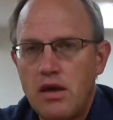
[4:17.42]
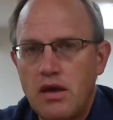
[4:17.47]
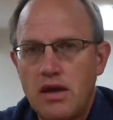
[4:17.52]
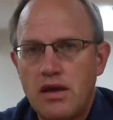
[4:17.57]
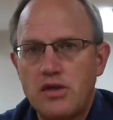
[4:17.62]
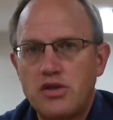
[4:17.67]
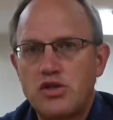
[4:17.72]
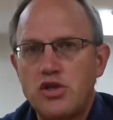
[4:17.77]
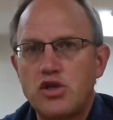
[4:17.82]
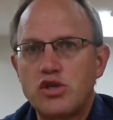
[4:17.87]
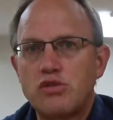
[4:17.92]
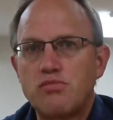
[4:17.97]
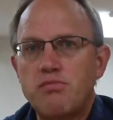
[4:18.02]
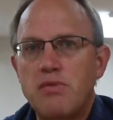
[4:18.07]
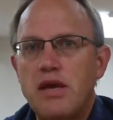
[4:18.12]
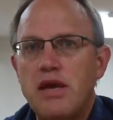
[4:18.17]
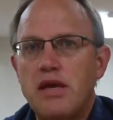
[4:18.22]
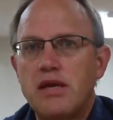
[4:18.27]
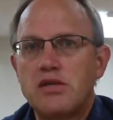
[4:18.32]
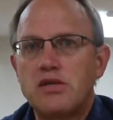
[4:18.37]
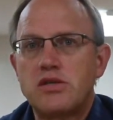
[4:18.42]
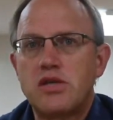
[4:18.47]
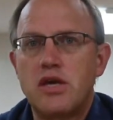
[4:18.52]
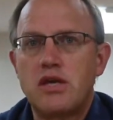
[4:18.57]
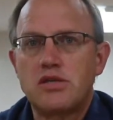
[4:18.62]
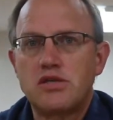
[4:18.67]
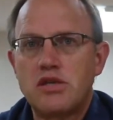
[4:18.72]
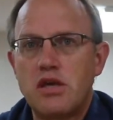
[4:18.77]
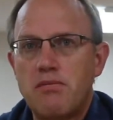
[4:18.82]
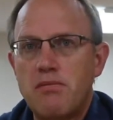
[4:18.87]
It just means
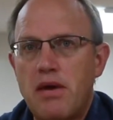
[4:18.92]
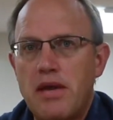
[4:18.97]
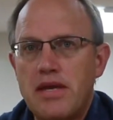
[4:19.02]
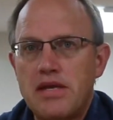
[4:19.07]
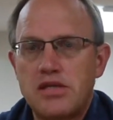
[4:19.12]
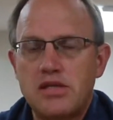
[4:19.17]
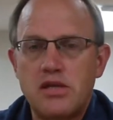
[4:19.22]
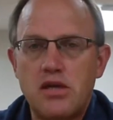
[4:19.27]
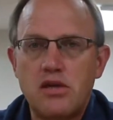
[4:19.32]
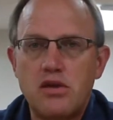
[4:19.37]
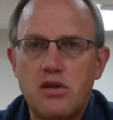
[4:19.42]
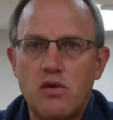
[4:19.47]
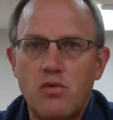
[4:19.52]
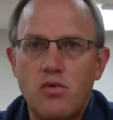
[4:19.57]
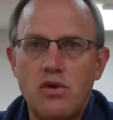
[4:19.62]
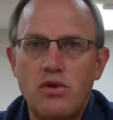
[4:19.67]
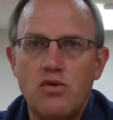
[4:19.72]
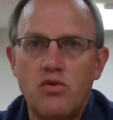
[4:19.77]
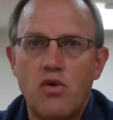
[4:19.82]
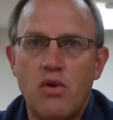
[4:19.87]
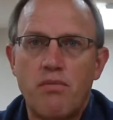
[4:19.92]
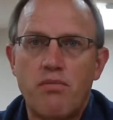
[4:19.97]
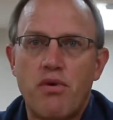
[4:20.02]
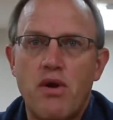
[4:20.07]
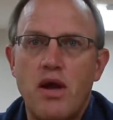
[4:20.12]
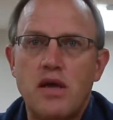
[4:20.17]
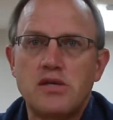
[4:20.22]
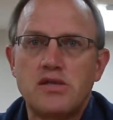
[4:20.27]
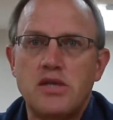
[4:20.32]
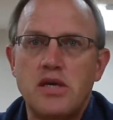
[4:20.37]
that somebody sent the wood through a
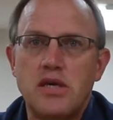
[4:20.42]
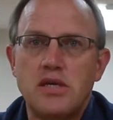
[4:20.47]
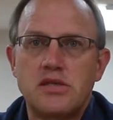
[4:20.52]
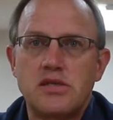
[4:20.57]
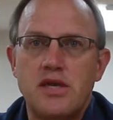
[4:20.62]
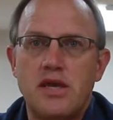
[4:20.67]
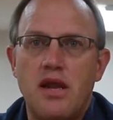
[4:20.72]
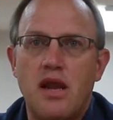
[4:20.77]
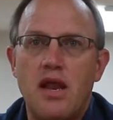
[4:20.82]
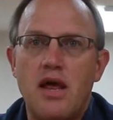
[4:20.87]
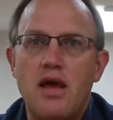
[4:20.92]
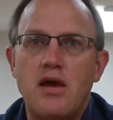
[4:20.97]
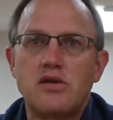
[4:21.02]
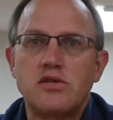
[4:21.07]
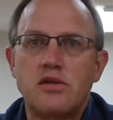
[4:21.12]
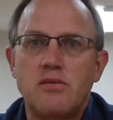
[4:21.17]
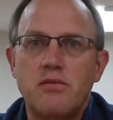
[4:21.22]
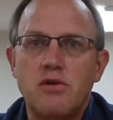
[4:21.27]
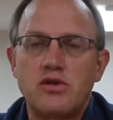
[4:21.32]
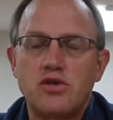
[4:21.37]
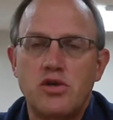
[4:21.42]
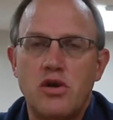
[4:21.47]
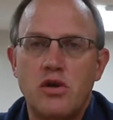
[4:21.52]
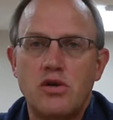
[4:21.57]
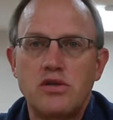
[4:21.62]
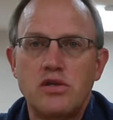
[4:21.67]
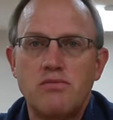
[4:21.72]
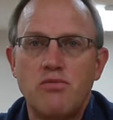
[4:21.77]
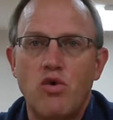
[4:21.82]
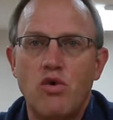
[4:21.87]
process that allows them to
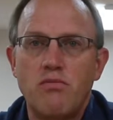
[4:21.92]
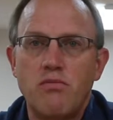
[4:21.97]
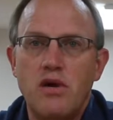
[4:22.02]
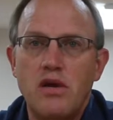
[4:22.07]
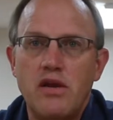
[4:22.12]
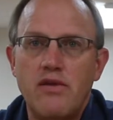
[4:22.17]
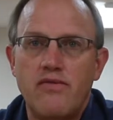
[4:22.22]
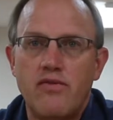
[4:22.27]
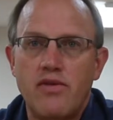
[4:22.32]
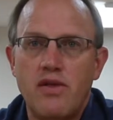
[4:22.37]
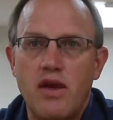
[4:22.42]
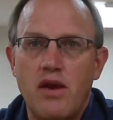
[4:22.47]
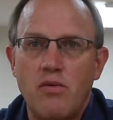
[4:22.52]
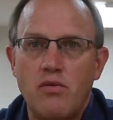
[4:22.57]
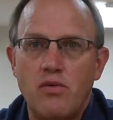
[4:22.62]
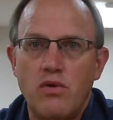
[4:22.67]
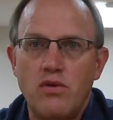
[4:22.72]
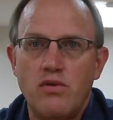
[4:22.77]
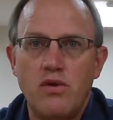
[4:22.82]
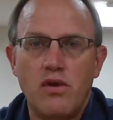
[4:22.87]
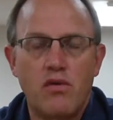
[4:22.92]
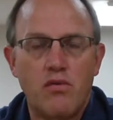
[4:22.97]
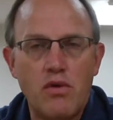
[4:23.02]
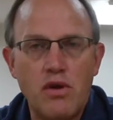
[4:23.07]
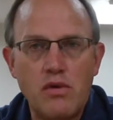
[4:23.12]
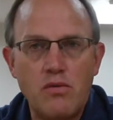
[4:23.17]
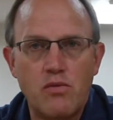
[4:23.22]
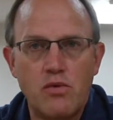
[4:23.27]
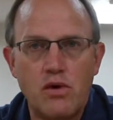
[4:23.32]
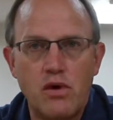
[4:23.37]
charge you more money for that wood than
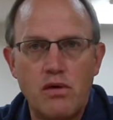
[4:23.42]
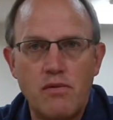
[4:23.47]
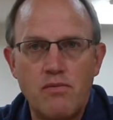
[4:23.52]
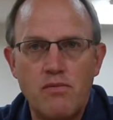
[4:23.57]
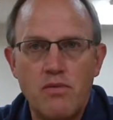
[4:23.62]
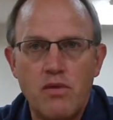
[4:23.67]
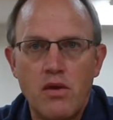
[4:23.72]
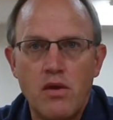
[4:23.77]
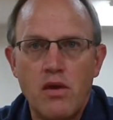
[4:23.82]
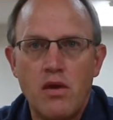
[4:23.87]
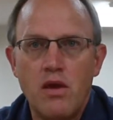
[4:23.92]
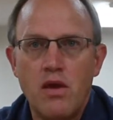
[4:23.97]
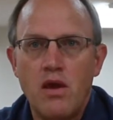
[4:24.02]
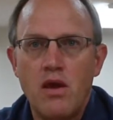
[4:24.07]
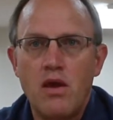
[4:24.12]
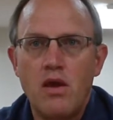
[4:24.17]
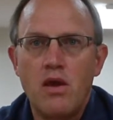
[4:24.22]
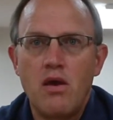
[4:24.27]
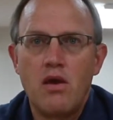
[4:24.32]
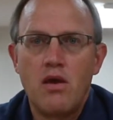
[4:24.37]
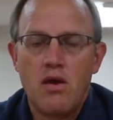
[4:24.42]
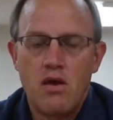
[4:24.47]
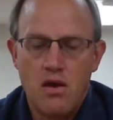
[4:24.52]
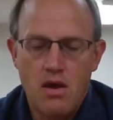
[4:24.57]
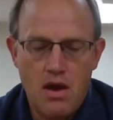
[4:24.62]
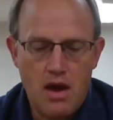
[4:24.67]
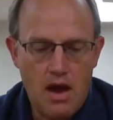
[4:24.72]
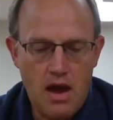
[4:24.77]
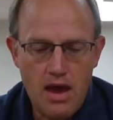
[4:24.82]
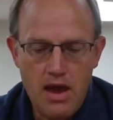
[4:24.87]
green wood.
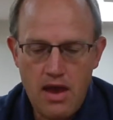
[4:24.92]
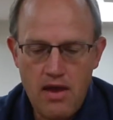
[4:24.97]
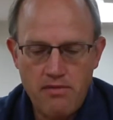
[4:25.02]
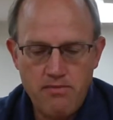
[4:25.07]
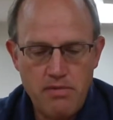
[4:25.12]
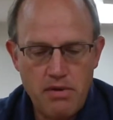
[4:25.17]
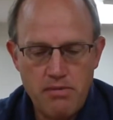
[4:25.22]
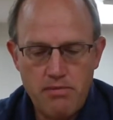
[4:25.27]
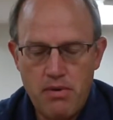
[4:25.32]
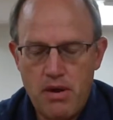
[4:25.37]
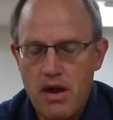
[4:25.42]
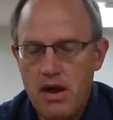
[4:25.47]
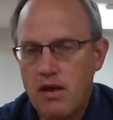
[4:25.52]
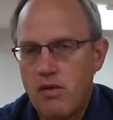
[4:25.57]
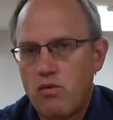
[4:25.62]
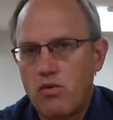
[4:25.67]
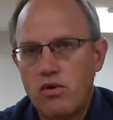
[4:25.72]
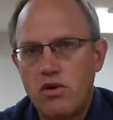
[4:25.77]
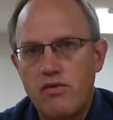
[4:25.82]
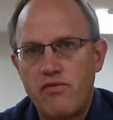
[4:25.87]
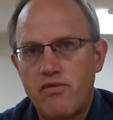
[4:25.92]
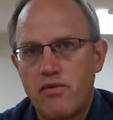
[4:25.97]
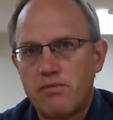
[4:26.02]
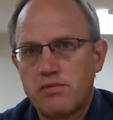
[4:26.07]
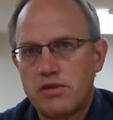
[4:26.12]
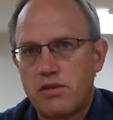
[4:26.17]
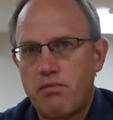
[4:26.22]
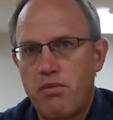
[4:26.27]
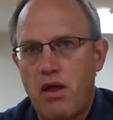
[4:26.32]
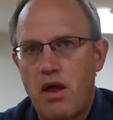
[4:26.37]
I have been buying wood from
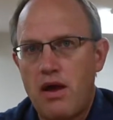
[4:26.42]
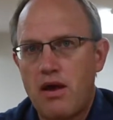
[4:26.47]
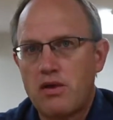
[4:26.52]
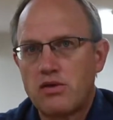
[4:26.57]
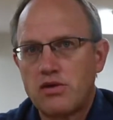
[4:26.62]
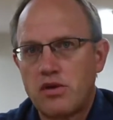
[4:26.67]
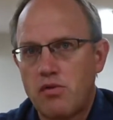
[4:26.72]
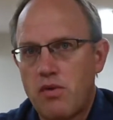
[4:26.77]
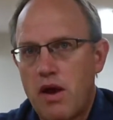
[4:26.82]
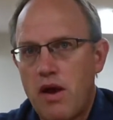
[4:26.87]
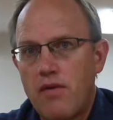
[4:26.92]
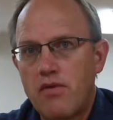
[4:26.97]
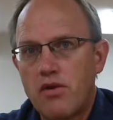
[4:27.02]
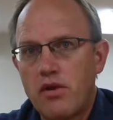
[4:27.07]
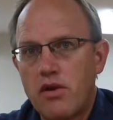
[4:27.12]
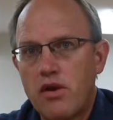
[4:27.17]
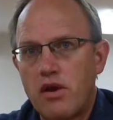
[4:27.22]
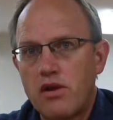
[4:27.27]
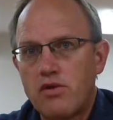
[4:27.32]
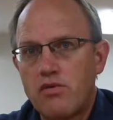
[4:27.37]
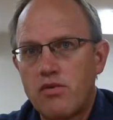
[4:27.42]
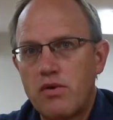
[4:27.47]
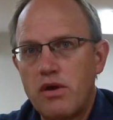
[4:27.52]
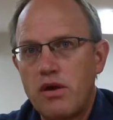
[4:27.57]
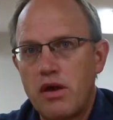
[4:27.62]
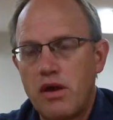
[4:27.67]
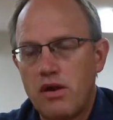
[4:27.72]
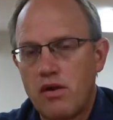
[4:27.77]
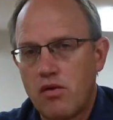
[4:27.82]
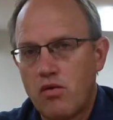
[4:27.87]
suppliers around the
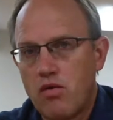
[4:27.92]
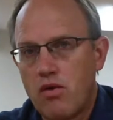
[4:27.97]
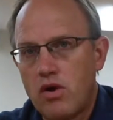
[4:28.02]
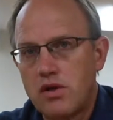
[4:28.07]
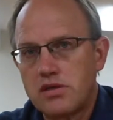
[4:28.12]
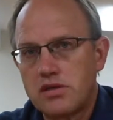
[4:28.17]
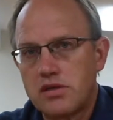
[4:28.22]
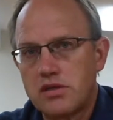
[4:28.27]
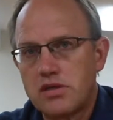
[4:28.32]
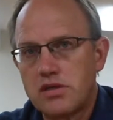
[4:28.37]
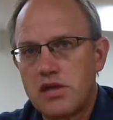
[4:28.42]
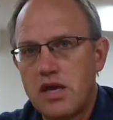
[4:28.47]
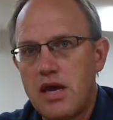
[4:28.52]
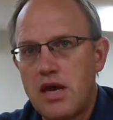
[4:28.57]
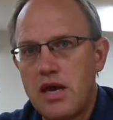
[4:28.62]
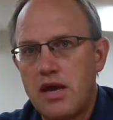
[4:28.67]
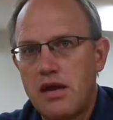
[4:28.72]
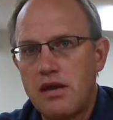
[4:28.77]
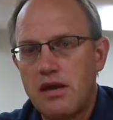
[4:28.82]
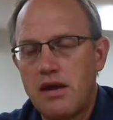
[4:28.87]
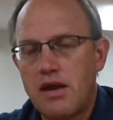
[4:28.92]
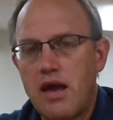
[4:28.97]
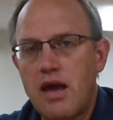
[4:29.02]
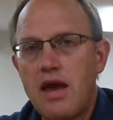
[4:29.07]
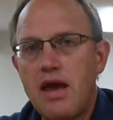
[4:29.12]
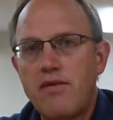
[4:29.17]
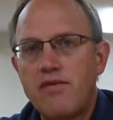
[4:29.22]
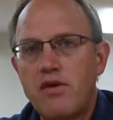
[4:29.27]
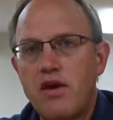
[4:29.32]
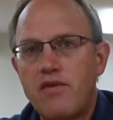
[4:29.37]
country and across the state, and I
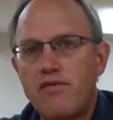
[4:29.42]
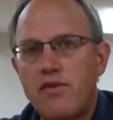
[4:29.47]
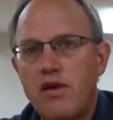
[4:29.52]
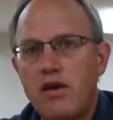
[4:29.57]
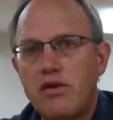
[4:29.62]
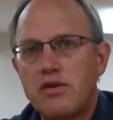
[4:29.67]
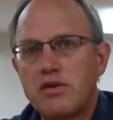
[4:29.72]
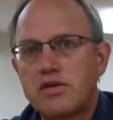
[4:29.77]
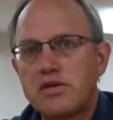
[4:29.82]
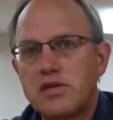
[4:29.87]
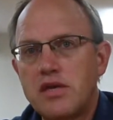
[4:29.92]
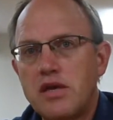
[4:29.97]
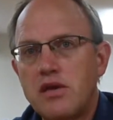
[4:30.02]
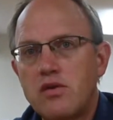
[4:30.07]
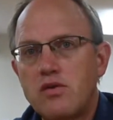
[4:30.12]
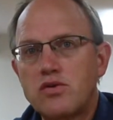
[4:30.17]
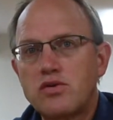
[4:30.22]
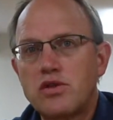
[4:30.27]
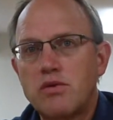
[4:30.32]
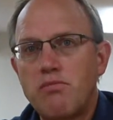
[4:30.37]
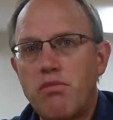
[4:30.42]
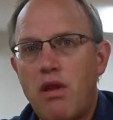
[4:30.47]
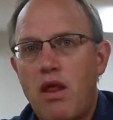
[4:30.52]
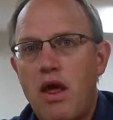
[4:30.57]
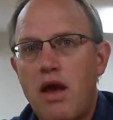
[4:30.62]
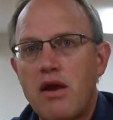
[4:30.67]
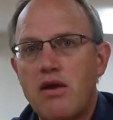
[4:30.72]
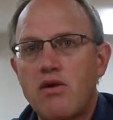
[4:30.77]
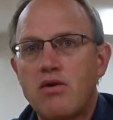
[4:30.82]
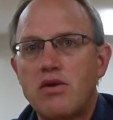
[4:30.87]
have not found a single
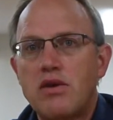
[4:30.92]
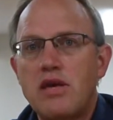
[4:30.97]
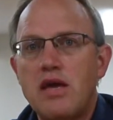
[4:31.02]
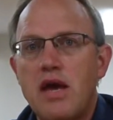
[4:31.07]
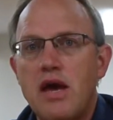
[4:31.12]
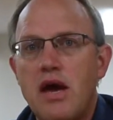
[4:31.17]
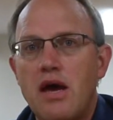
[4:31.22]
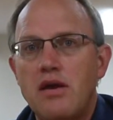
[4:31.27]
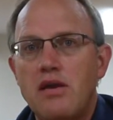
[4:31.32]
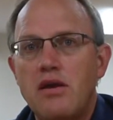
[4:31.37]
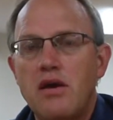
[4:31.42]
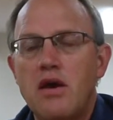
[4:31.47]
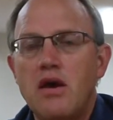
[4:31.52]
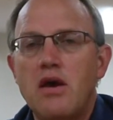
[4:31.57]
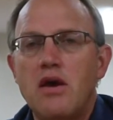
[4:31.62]
supplier yet